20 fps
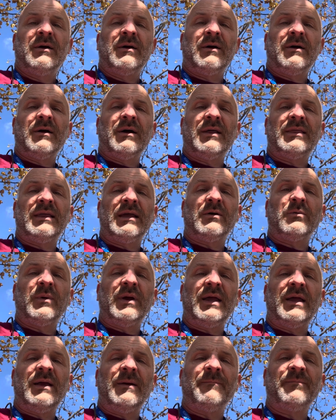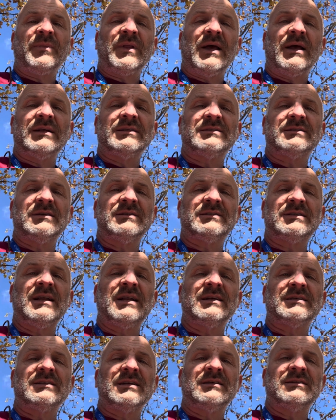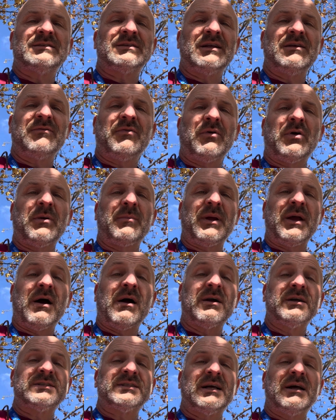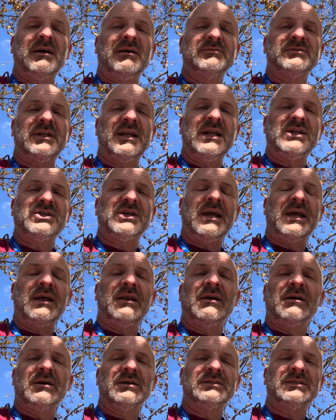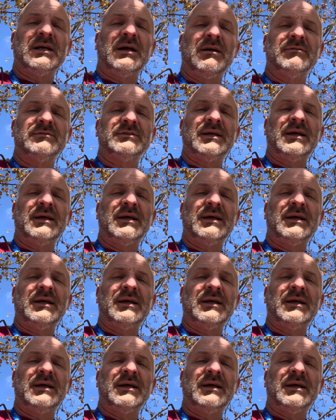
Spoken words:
I think we as citizens informing ourselves and educating ourselves,